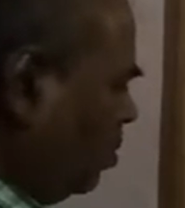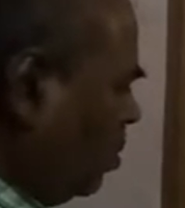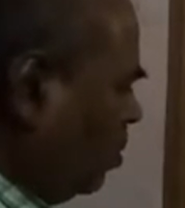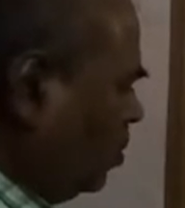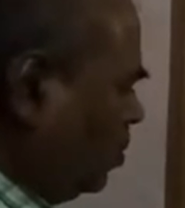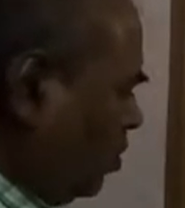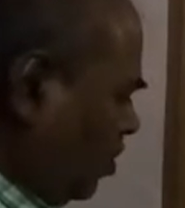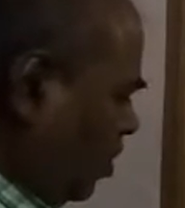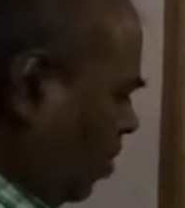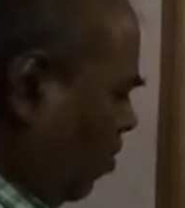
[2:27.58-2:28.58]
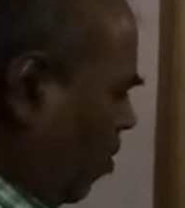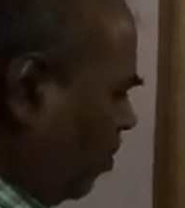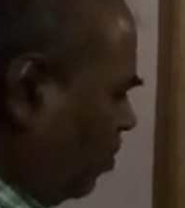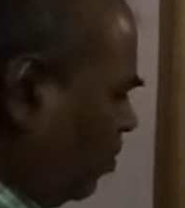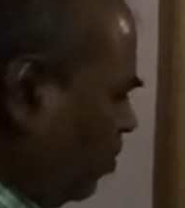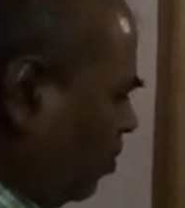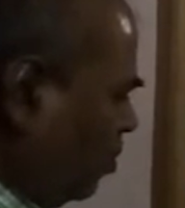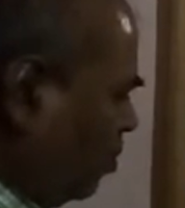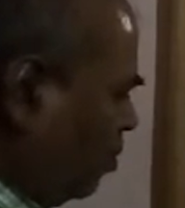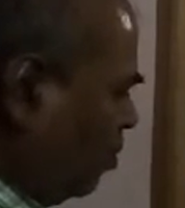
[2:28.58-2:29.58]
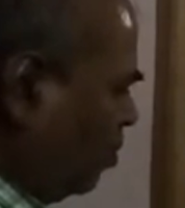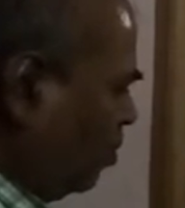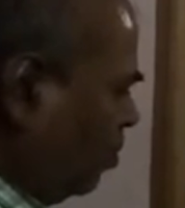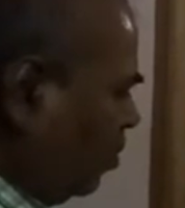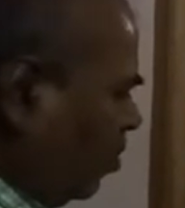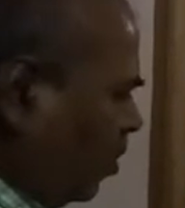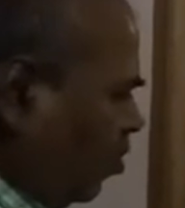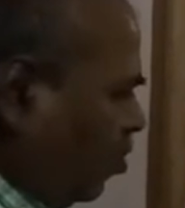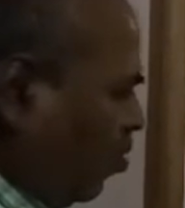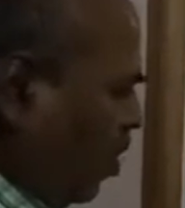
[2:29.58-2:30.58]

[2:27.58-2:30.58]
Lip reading: Now this f of w